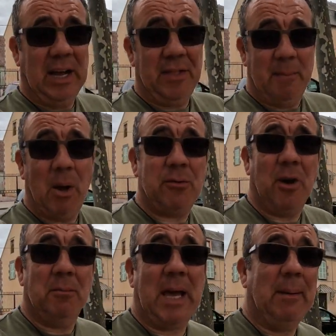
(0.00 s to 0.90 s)
and the
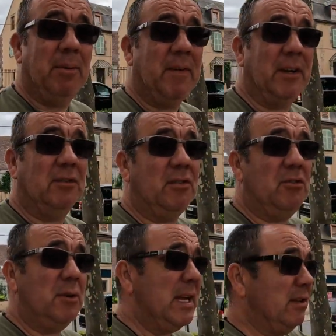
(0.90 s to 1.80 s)
motorhome campervanners is
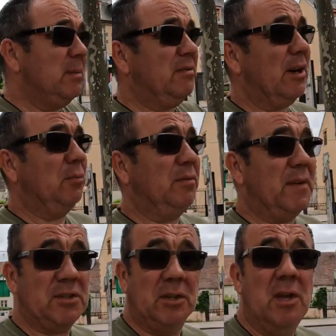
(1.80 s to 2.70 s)
you need to be
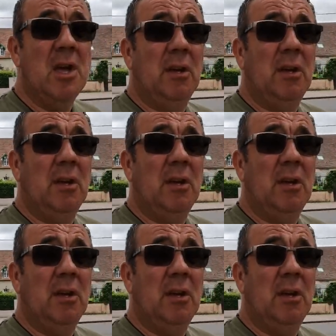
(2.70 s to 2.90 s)
self-sufficient.